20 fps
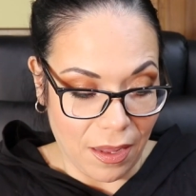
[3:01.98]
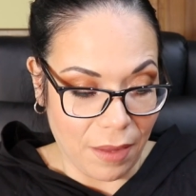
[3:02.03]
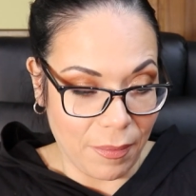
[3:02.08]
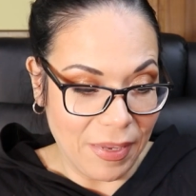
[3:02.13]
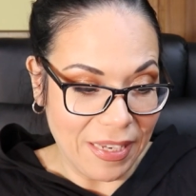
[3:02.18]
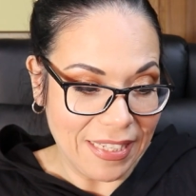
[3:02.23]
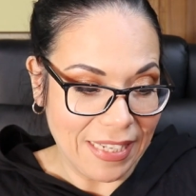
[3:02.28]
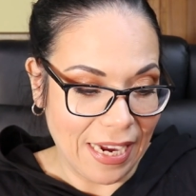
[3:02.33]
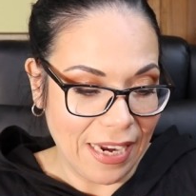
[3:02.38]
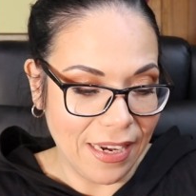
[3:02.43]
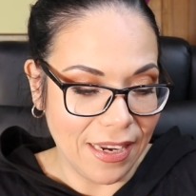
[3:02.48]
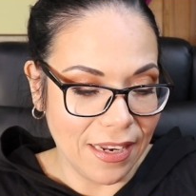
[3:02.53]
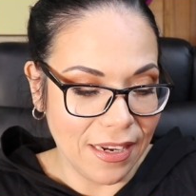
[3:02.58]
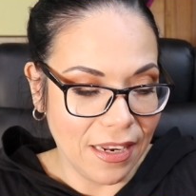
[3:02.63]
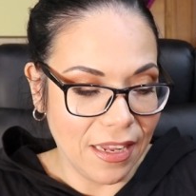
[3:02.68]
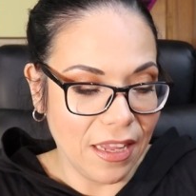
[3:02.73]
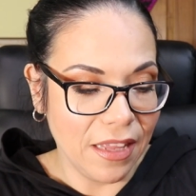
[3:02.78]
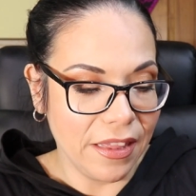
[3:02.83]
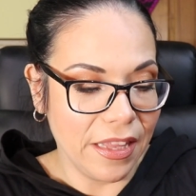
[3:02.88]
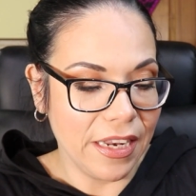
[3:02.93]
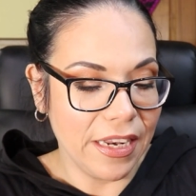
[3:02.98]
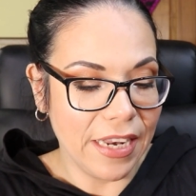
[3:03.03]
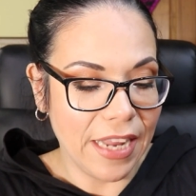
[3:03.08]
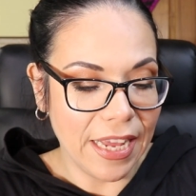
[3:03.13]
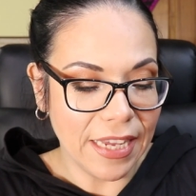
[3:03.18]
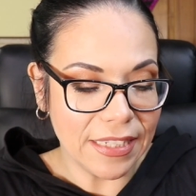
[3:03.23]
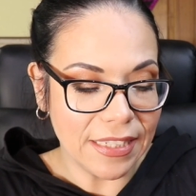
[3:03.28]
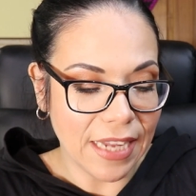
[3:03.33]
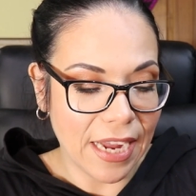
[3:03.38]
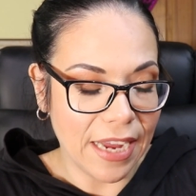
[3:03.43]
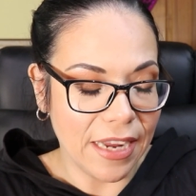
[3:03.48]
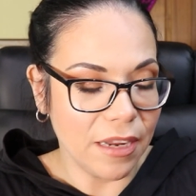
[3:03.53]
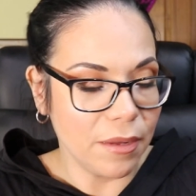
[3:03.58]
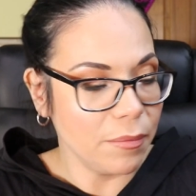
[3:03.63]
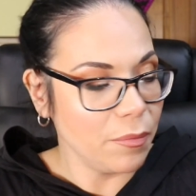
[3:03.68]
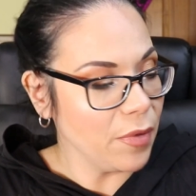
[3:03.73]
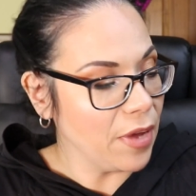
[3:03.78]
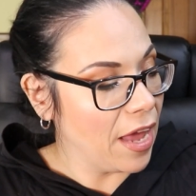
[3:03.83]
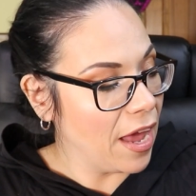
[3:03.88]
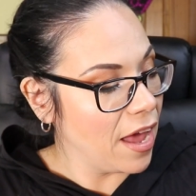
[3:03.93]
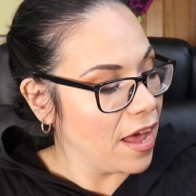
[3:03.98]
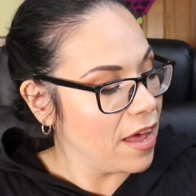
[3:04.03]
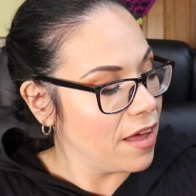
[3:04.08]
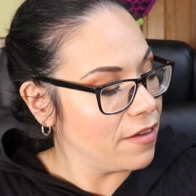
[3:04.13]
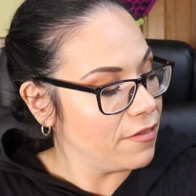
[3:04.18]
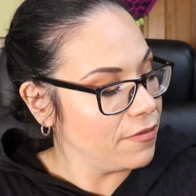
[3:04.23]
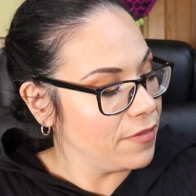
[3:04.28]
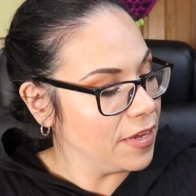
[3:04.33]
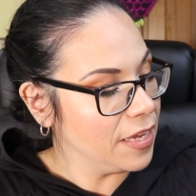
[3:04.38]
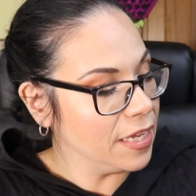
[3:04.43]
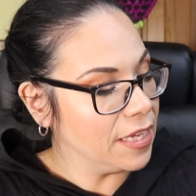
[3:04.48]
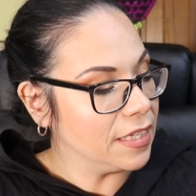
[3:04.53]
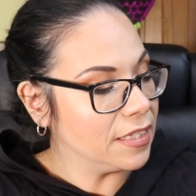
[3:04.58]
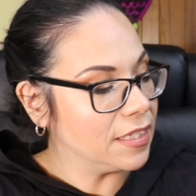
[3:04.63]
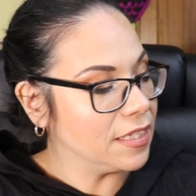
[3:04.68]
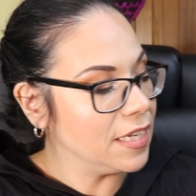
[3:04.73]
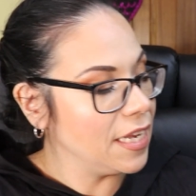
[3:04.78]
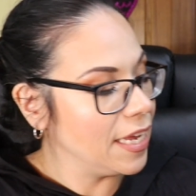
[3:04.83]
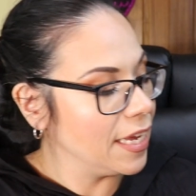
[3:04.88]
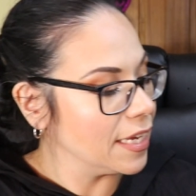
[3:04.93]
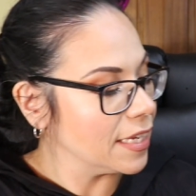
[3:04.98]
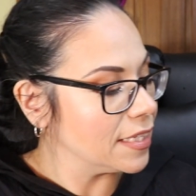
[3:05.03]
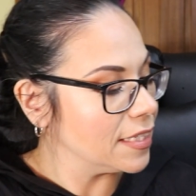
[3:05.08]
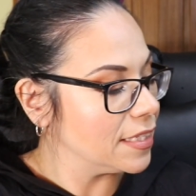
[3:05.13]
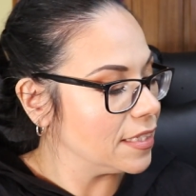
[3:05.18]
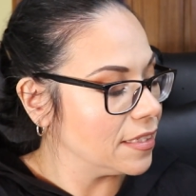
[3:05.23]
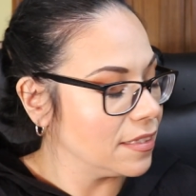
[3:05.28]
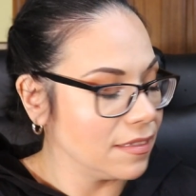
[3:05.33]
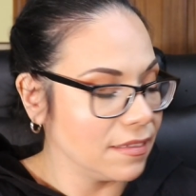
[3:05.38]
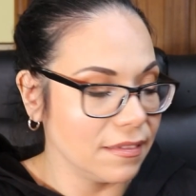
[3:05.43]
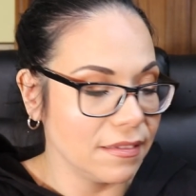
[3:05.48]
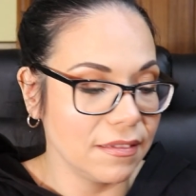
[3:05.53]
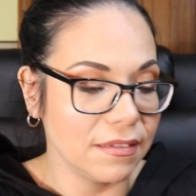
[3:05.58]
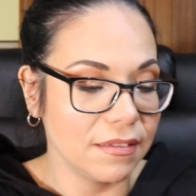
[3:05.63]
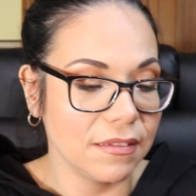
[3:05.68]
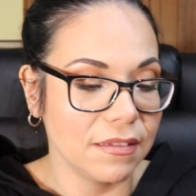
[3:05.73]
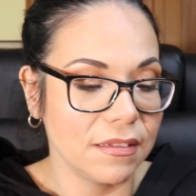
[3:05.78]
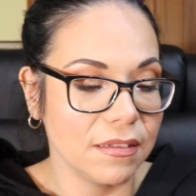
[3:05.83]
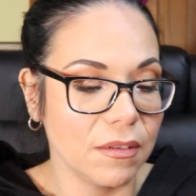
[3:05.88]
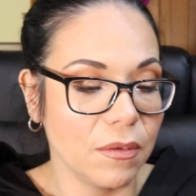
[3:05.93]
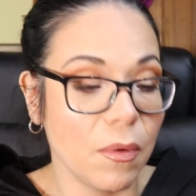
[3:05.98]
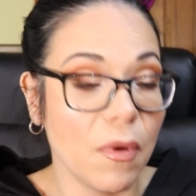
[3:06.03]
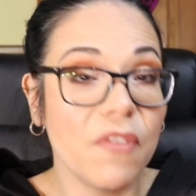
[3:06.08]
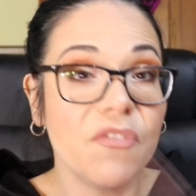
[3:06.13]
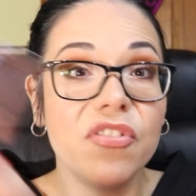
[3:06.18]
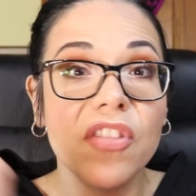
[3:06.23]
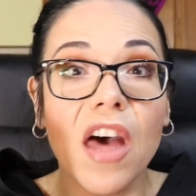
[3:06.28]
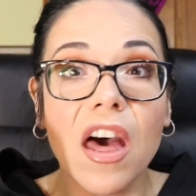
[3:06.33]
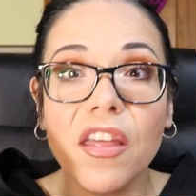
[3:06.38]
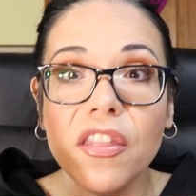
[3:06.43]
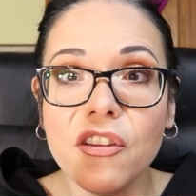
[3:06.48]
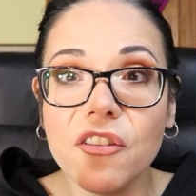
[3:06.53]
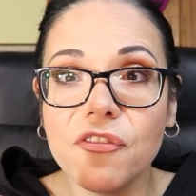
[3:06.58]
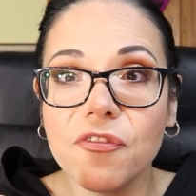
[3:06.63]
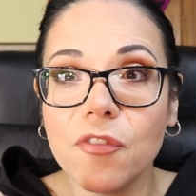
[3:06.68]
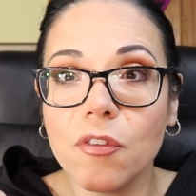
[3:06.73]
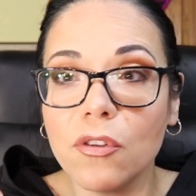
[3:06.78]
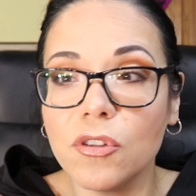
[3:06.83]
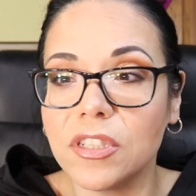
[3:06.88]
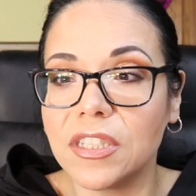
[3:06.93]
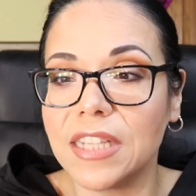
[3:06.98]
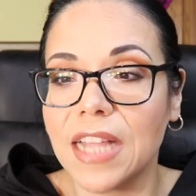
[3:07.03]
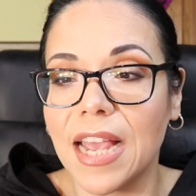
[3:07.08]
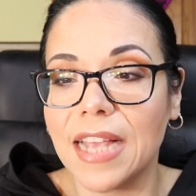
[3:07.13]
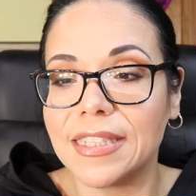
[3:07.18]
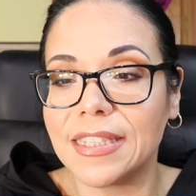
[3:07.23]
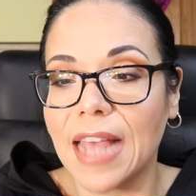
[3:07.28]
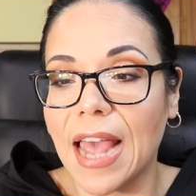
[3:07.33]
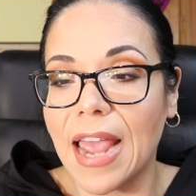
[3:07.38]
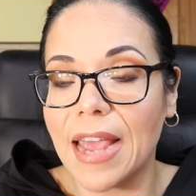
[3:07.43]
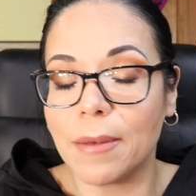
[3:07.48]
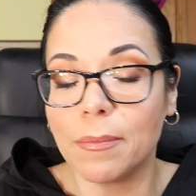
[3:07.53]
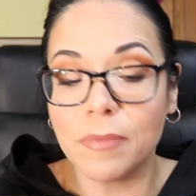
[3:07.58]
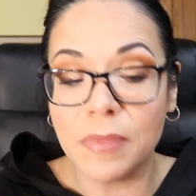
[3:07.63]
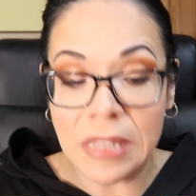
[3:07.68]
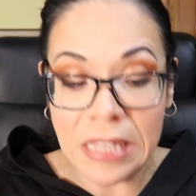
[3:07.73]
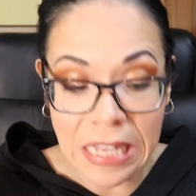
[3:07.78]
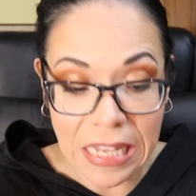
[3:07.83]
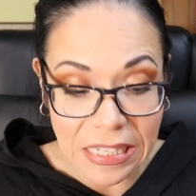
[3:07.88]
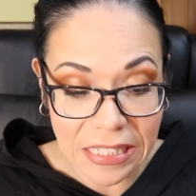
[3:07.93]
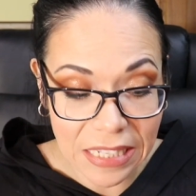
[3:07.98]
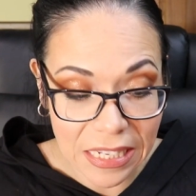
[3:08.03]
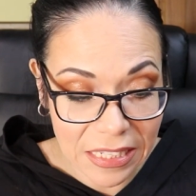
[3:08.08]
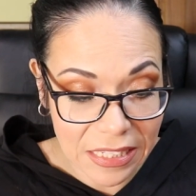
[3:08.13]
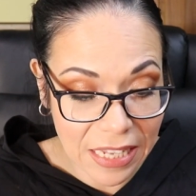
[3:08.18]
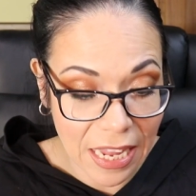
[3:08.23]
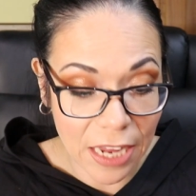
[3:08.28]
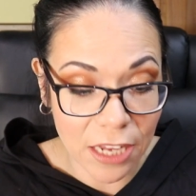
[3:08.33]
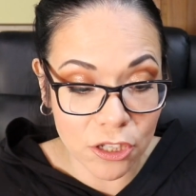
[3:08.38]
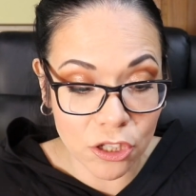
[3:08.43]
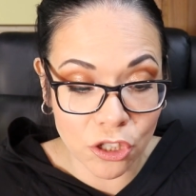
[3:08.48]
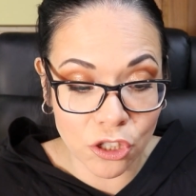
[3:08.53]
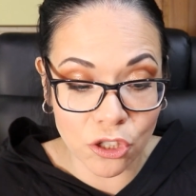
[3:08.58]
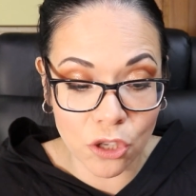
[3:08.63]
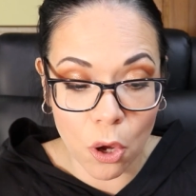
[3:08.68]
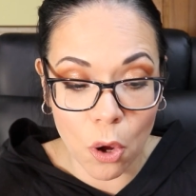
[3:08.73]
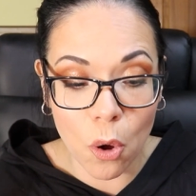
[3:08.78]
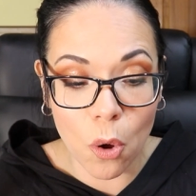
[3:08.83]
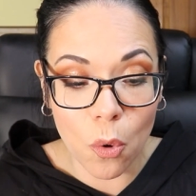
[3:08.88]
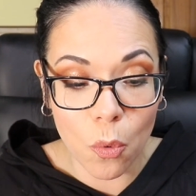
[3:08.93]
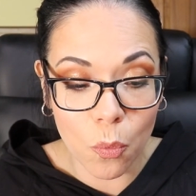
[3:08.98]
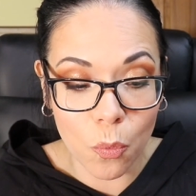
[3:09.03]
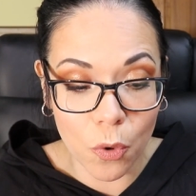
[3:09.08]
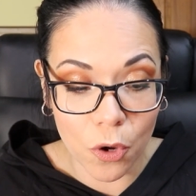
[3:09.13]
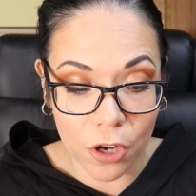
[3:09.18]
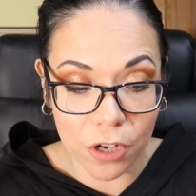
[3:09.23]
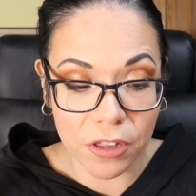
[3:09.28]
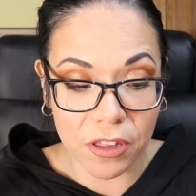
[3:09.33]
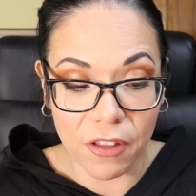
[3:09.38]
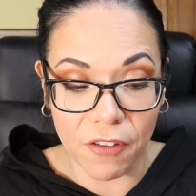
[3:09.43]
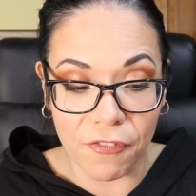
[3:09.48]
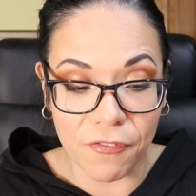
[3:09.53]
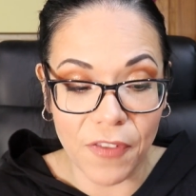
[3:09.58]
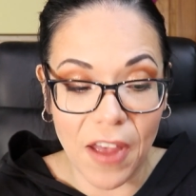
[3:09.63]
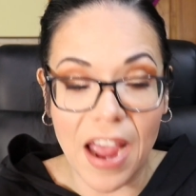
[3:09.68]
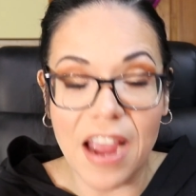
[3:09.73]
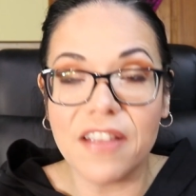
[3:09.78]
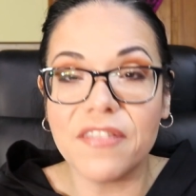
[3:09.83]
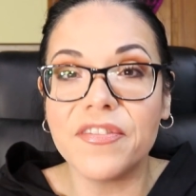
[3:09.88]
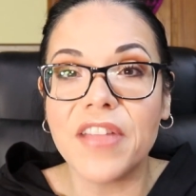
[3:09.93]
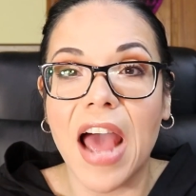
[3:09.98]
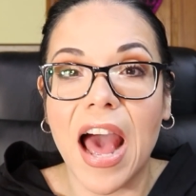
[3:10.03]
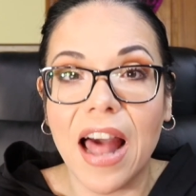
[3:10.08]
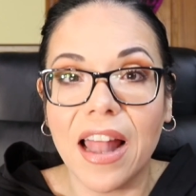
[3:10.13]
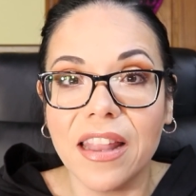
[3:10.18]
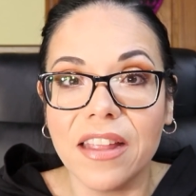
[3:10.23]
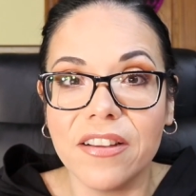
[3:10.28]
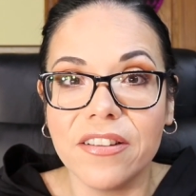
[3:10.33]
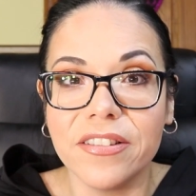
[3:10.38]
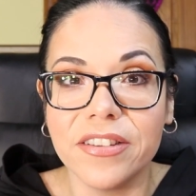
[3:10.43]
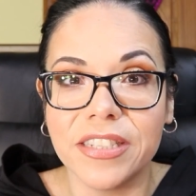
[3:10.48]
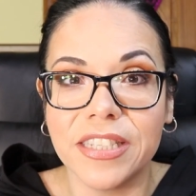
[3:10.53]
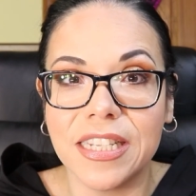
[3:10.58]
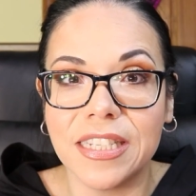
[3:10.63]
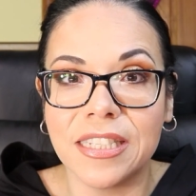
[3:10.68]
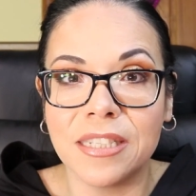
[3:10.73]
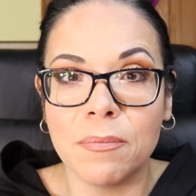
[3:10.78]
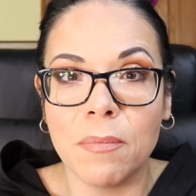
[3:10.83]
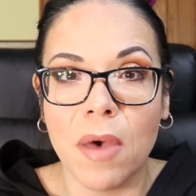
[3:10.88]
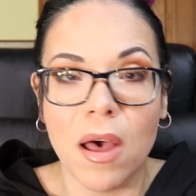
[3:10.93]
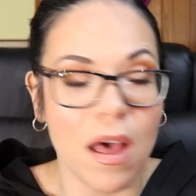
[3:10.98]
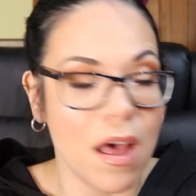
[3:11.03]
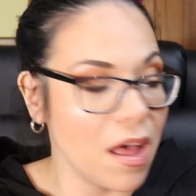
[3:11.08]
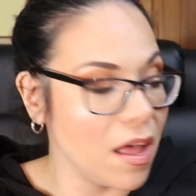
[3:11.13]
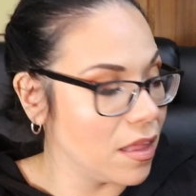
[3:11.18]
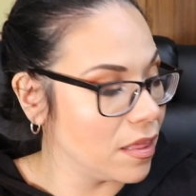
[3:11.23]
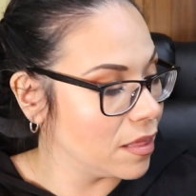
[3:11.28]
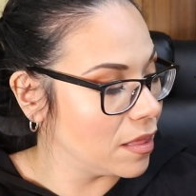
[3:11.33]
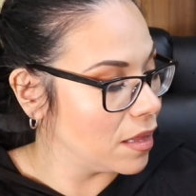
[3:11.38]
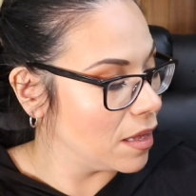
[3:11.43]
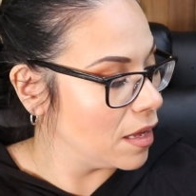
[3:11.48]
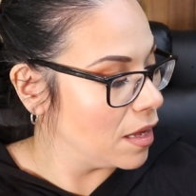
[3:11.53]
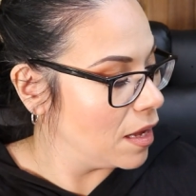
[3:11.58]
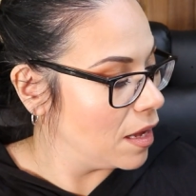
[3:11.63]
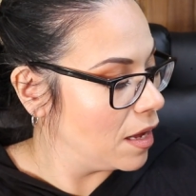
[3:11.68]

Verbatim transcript: I'm excited. The next item we have is NYX. Another full size item. This is like so worth the $5 this month.